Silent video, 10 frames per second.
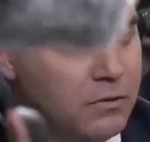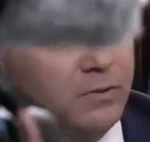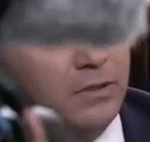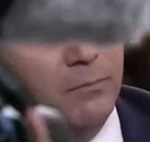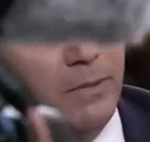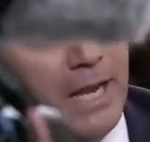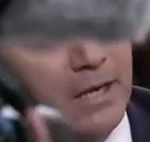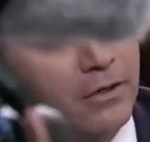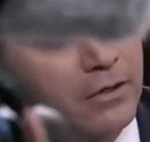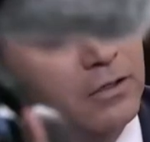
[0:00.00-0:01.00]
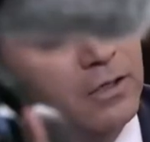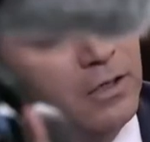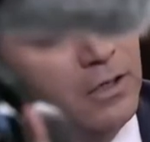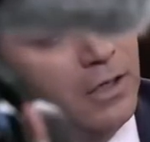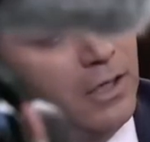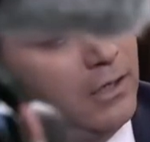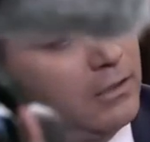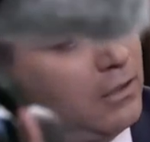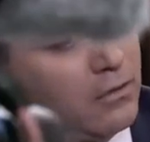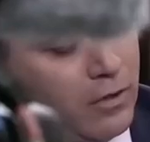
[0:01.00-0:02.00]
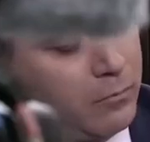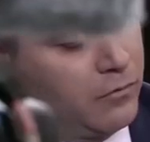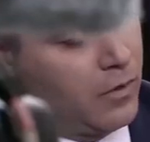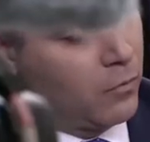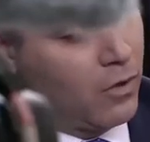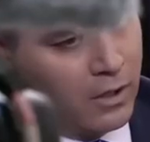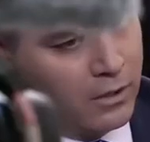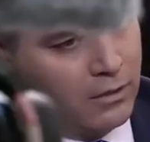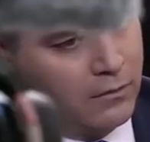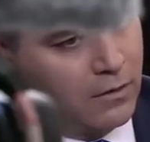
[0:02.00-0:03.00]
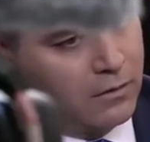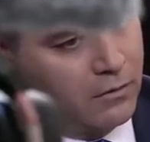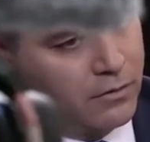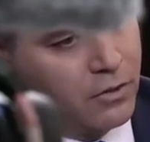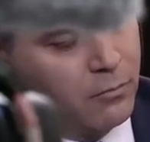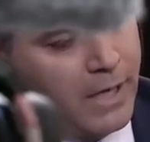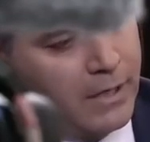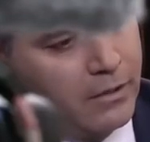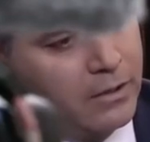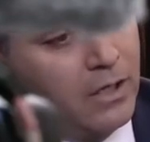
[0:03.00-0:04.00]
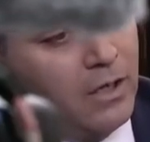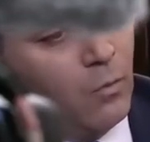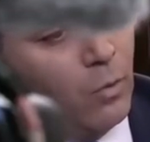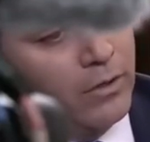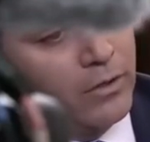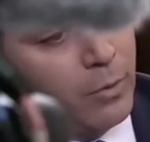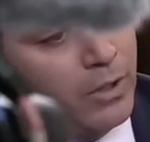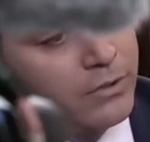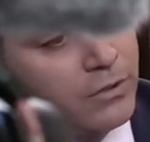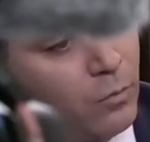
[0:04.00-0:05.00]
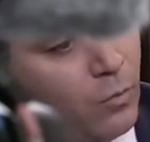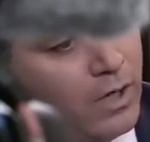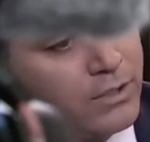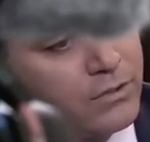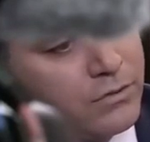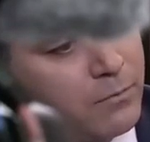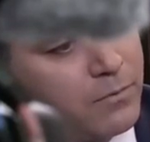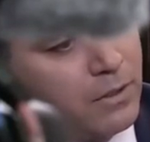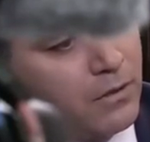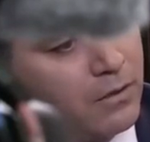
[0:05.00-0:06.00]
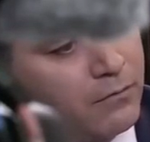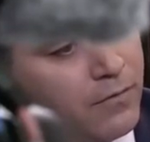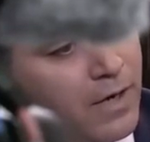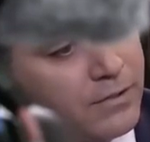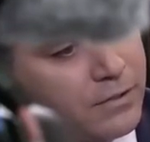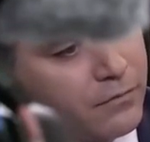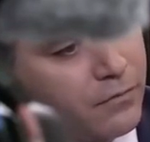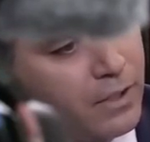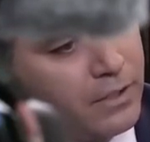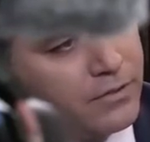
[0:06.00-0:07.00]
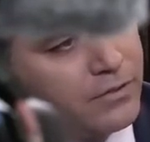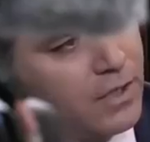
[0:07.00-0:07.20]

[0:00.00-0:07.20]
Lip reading: to be a pattern, and correct me if I'm wrong, if there is no pattern, where the president watches something on Fox and Friends